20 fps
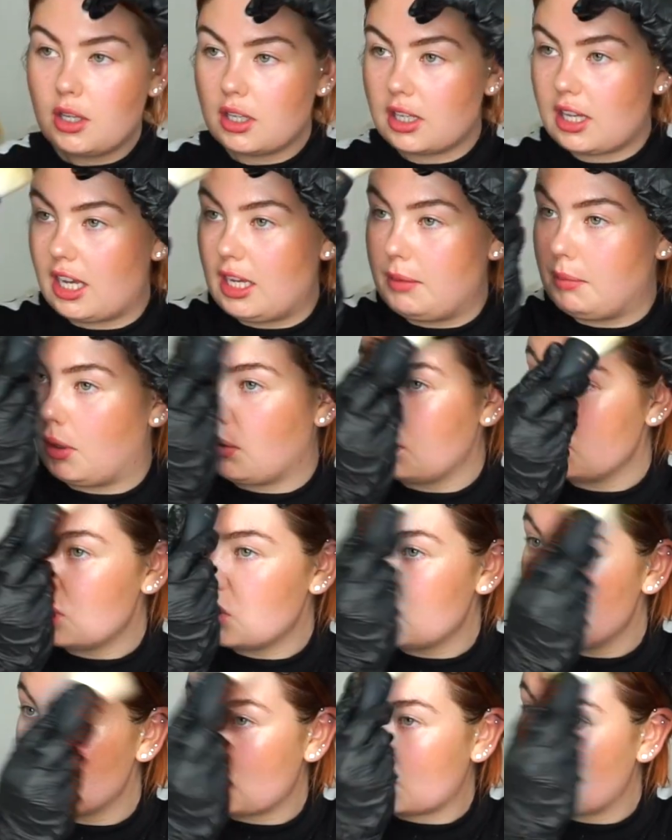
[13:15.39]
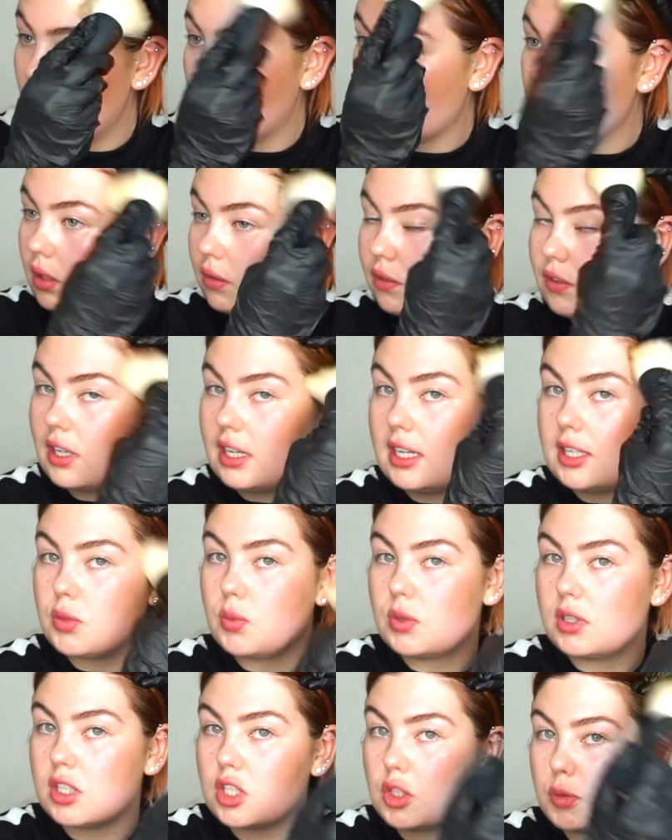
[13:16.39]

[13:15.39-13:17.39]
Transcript: came out, and she was like one of the first with a